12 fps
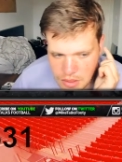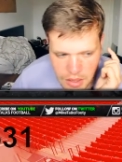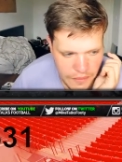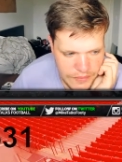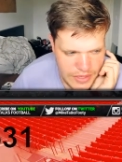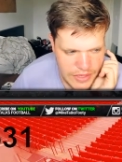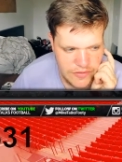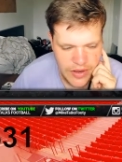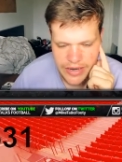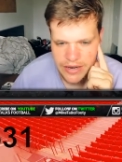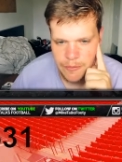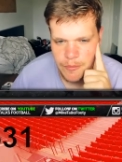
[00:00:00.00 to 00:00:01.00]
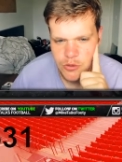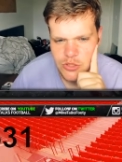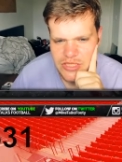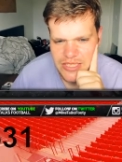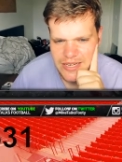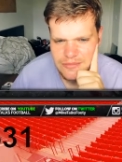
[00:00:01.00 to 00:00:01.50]
I think he'd fit in at
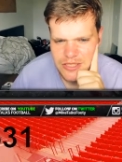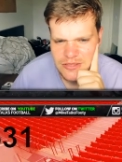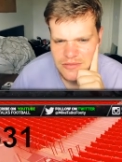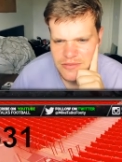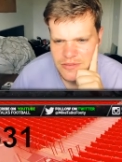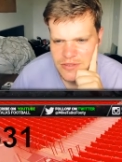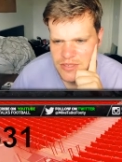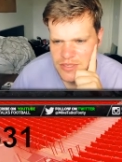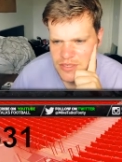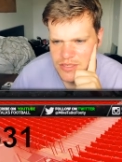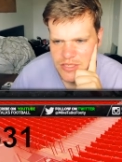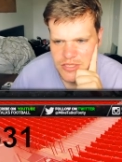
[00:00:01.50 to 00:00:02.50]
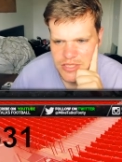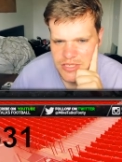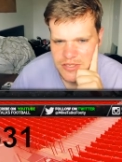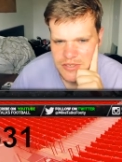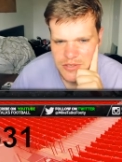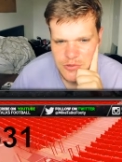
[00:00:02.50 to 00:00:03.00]
most teams because
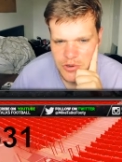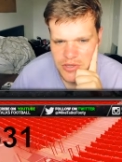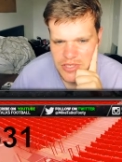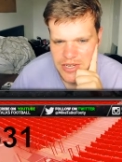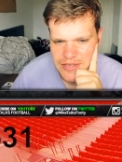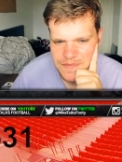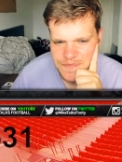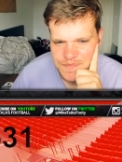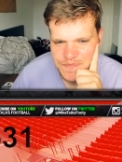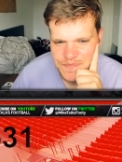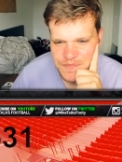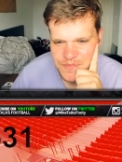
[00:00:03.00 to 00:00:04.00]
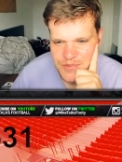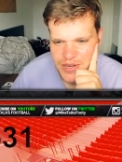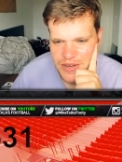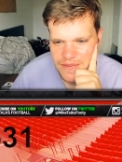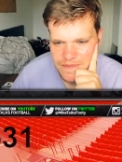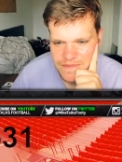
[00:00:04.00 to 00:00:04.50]
he's quality,
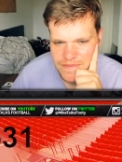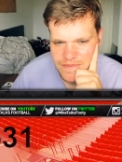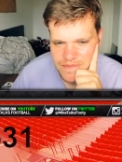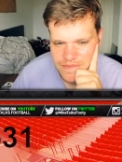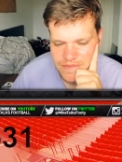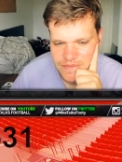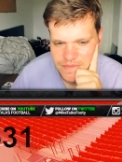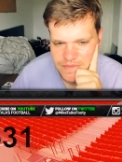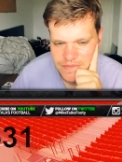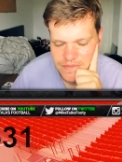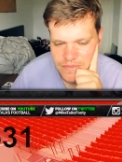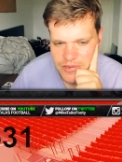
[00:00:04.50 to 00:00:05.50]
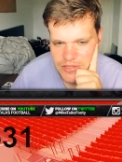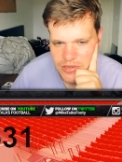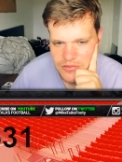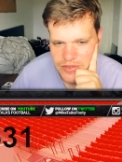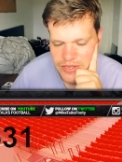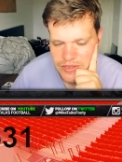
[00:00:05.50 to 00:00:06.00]
but I
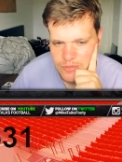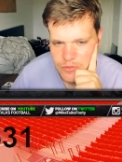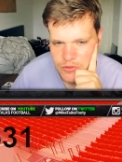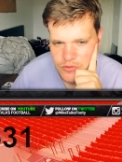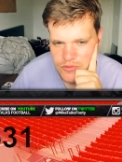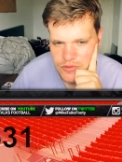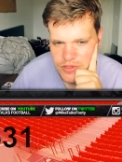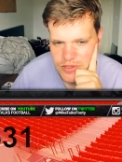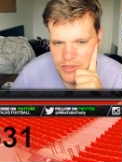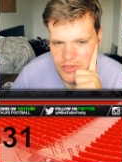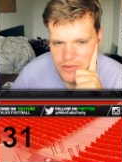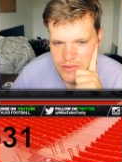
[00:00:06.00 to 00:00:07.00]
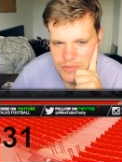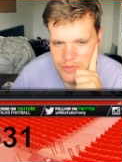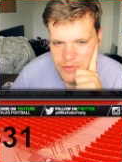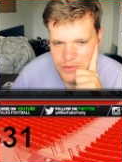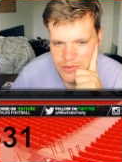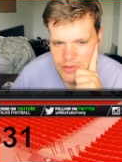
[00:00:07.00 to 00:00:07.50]
don't think he'd move to
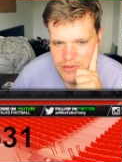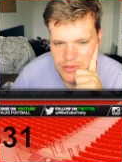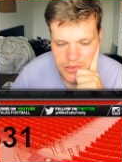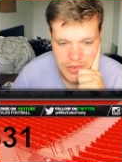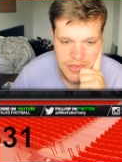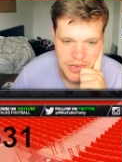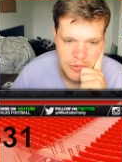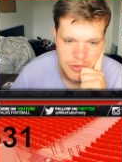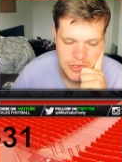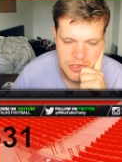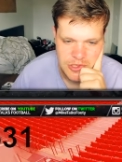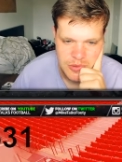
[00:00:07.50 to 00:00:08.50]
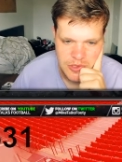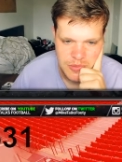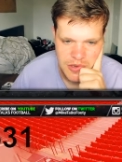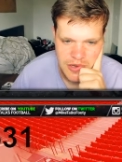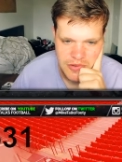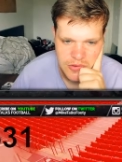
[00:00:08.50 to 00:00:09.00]
Liverpool. I think they want so much
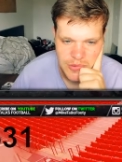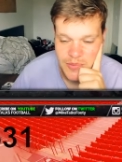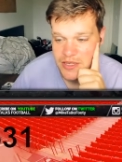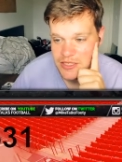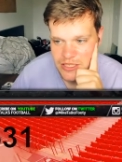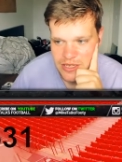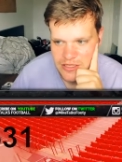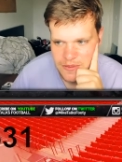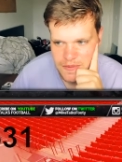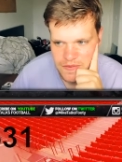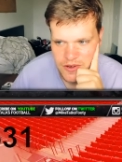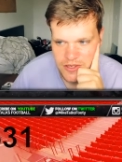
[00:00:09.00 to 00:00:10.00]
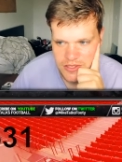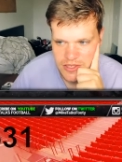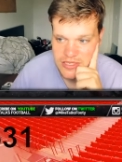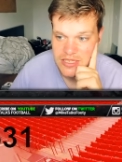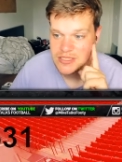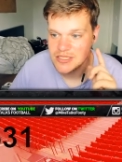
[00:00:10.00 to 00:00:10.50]
money for him unless he kicked up a fuss, and he
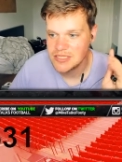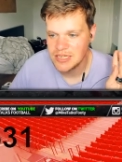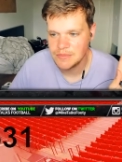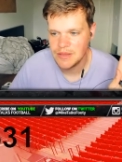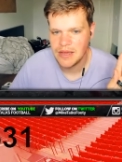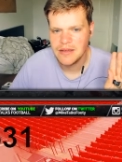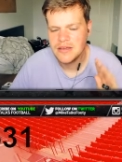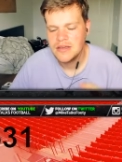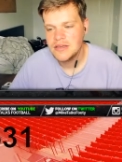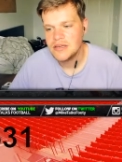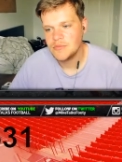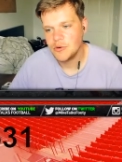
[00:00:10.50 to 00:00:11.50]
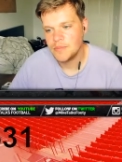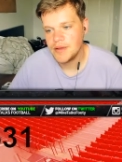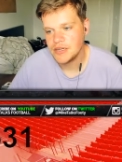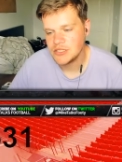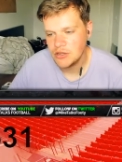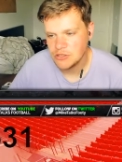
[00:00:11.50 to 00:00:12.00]
doesn't seem that. But
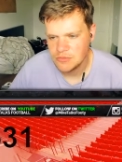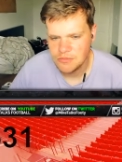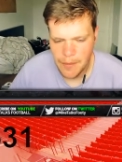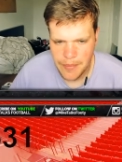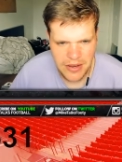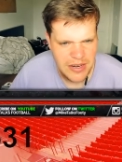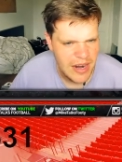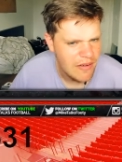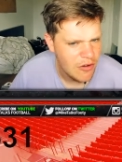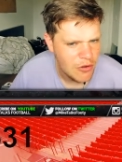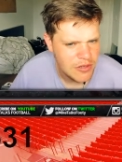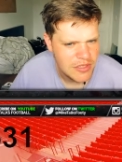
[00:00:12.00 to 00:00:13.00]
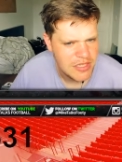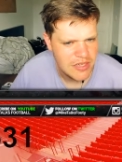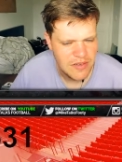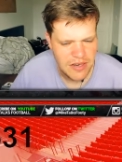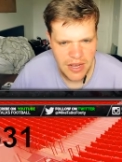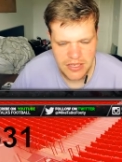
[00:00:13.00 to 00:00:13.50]
PSG lost Mbappe. I did have it on the
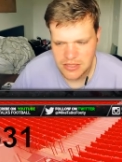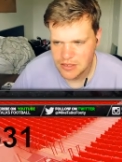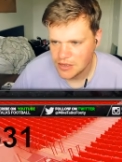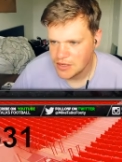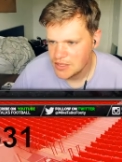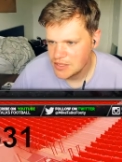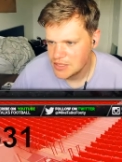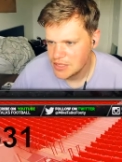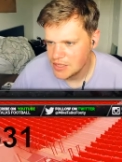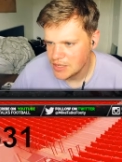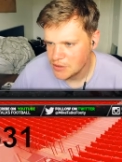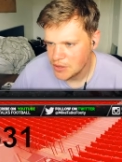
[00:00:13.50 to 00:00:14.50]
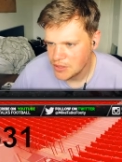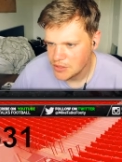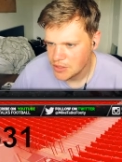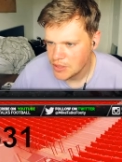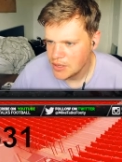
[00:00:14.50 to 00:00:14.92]
TV last night. I did see that he got injured.